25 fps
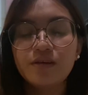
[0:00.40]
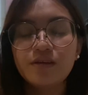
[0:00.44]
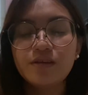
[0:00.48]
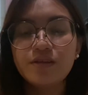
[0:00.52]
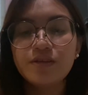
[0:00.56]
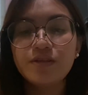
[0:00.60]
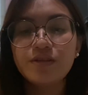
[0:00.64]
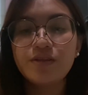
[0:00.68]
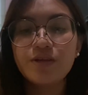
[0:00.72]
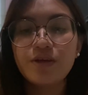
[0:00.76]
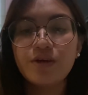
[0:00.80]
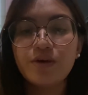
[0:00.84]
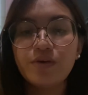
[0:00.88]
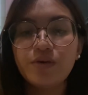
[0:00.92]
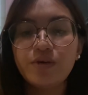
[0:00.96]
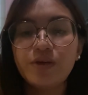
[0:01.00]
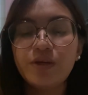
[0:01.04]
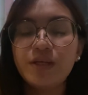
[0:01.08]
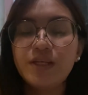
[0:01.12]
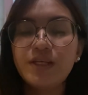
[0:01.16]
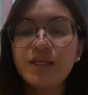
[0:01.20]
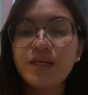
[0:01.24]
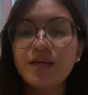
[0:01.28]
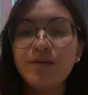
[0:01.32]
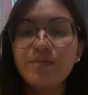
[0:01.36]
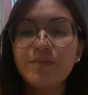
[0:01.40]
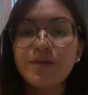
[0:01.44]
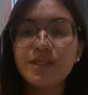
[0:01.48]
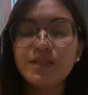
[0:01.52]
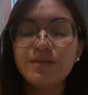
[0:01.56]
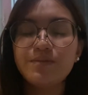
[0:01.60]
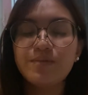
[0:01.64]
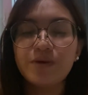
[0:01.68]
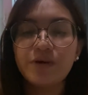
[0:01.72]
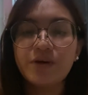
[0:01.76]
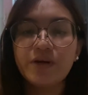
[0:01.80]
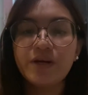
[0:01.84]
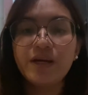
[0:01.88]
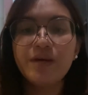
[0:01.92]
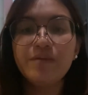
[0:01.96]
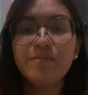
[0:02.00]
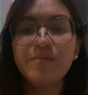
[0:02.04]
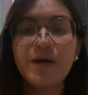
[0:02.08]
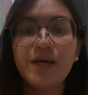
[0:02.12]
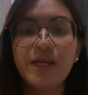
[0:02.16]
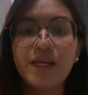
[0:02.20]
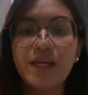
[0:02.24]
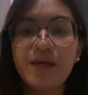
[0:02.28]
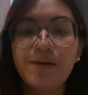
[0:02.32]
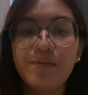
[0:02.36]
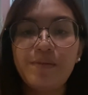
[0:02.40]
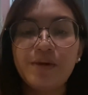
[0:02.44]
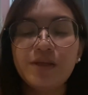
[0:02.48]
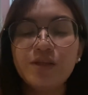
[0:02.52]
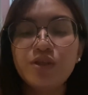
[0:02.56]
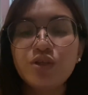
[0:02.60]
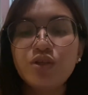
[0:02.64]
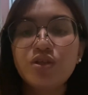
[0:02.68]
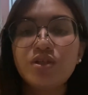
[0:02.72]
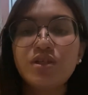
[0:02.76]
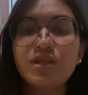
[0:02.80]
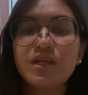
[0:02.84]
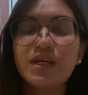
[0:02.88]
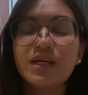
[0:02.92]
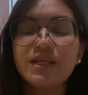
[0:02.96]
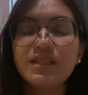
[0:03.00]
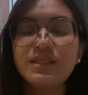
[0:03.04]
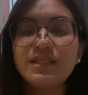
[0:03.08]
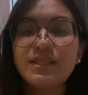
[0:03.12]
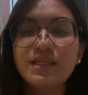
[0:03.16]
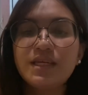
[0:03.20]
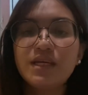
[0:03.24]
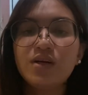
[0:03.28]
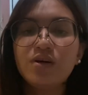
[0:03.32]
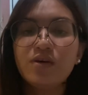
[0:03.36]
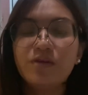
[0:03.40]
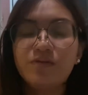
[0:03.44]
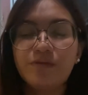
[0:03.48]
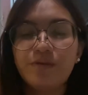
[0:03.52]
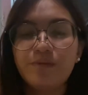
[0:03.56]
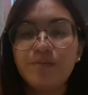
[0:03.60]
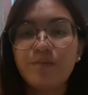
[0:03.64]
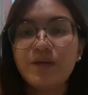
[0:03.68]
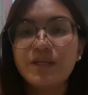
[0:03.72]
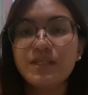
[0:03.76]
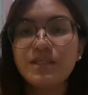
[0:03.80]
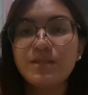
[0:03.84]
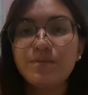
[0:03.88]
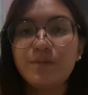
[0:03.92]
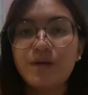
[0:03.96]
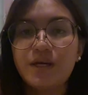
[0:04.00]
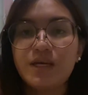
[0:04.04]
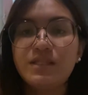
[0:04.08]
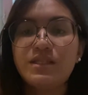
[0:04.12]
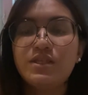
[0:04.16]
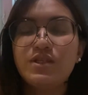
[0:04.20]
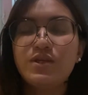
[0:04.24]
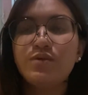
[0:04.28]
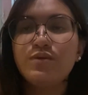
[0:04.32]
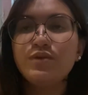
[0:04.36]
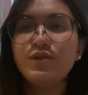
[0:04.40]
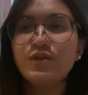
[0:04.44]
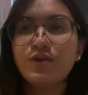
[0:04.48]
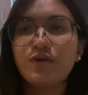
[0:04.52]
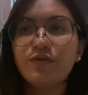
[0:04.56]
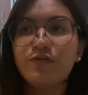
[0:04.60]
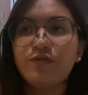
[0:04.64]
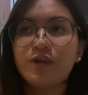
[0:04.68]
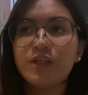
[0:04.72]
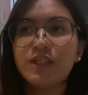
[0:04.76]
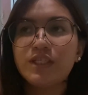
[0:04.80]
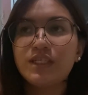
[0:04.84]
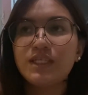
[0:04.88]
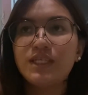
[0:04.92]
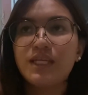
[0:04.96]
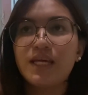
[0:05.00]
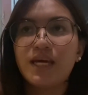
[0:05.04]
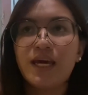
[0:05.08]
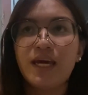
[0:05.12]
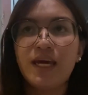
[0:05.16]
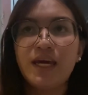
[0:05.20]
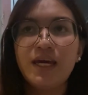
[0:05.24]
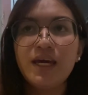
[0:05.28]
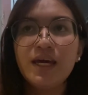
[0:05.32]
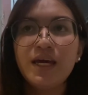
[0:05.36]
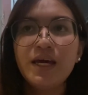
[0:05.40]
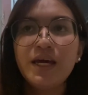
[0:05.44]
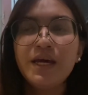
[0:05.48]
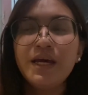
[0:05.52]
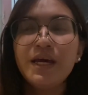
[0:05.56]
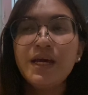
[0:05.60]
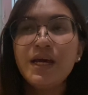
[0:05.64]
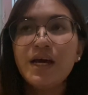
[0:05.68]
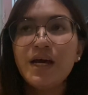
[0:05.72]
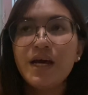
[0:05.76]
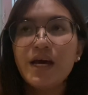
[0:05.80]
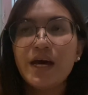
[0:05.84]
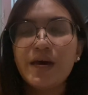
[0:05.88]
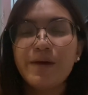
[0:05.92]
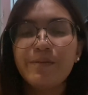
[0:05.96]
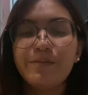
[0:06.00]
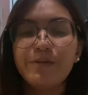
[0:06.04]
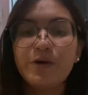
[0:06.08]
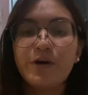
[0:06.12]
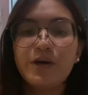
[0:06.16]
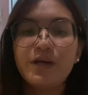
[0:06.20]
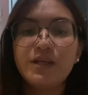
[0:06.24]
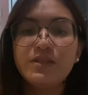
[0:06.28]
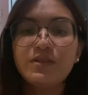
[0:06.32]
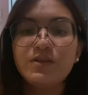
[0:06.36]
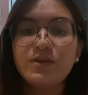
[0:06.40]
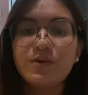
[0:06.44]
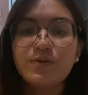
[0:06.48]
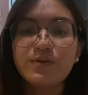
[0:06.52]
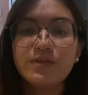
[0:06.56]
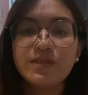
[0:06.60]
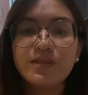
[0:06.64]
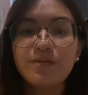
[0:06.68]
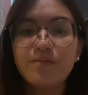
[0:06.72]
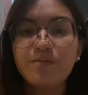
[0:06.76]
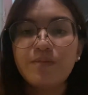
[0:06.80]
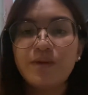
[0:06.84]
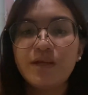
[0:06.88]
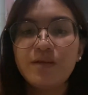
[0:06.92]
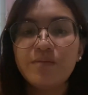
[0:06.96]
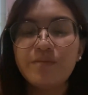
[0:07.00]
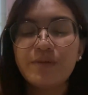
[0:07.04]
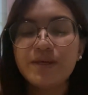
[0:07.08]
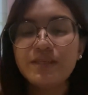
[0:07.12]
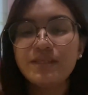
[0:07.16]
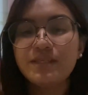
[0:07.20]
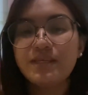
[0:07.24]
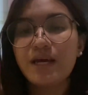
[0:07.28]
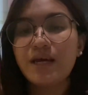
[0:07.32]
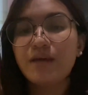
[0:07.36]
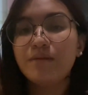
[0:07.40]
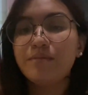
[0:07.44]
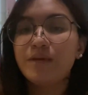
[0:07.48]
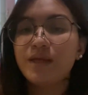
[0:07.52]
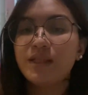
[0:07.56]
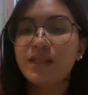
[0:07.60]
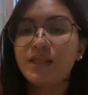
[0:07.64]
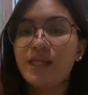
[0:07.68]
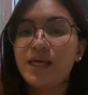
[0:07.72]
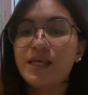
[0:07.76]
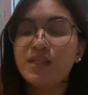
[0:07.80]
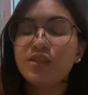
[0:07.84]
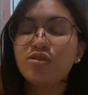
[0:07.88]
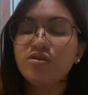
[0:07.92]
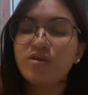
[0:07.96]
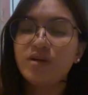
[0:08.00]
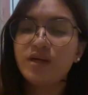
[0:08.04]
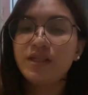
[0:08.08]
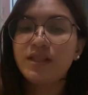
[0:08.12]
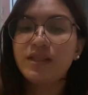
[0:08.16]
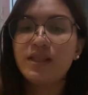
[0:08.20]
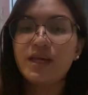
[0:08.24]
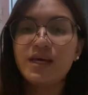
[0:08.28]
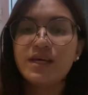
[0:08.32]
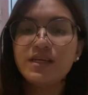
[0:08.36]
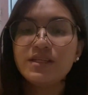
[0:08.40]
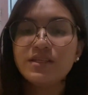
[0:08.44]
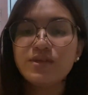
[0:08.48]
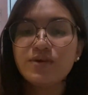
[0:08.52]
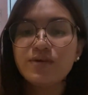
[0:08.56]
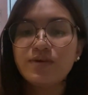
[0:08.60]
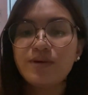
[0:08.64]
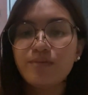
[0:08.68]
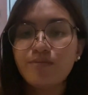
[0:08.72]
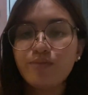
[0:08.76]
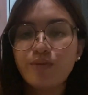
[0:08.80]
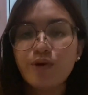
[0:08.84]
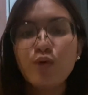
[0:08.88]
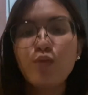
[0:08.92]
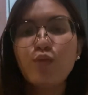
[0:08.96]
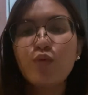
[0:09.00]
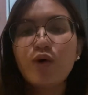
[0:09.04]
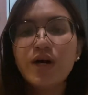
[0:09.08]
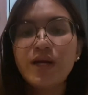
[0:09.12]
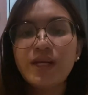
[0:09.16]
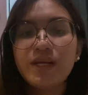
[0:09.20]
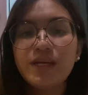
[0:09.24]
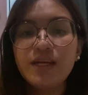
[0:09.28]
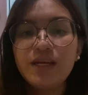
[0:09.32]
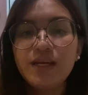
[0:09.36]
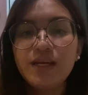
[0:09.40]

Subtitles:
So, good day, Miss Berry. My name is Jojie-Cansico from BSVA2. So, for today, I'm going to submit my assignment in trading. So, number one